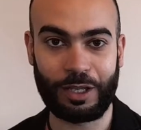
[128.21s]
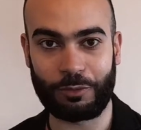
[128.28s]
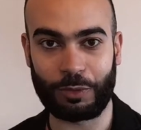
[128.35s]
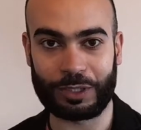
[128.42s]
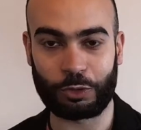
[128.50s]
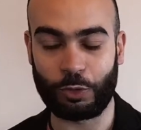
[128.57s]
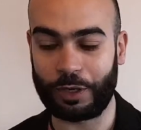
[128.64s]

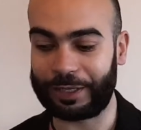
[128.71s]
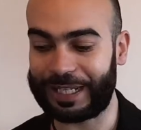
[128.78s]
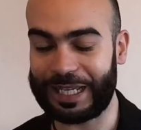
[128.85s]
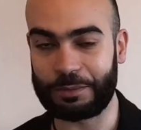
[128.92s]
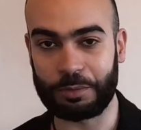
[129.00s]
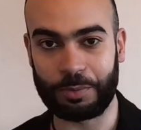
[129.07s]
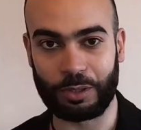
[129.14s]
what you are
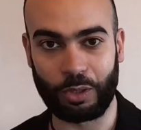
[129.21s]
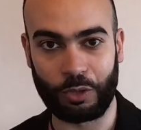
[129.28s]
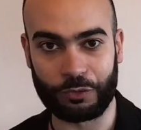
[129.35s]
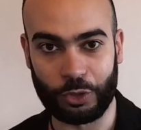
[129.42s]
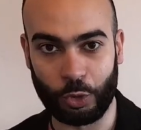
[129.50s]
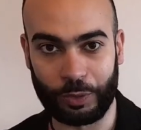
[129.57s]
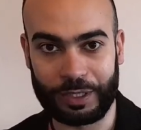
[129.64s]
capable
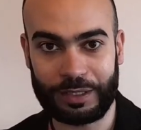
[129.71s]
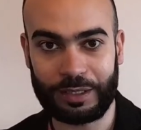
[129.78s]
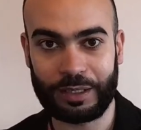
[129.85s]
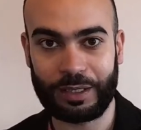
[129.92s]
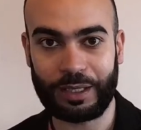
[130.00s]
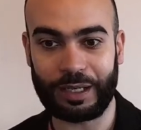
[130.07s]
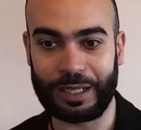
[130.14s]
of doing
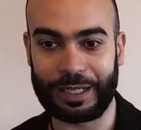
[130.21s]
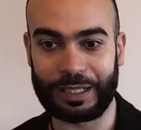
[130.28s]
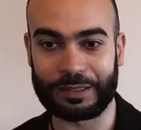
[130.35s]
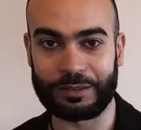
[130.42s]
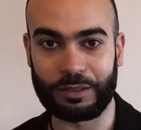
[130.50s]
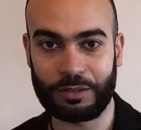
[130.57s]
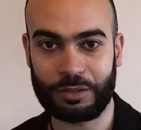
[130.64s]

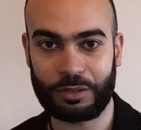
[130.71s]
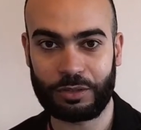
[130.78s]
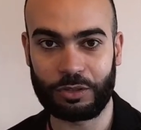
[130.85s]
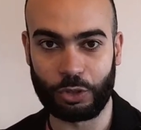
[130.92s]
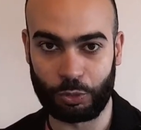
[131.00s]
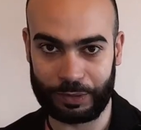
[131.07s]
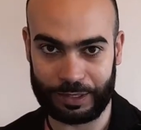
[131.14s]
and
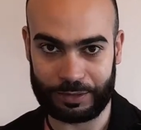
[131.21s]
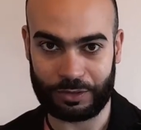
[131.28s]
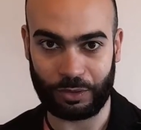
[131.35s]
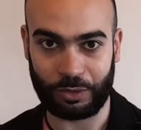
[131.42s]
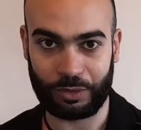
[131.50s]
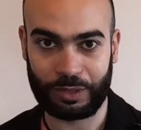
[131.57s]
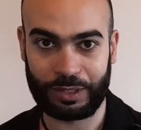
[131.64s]
doing so.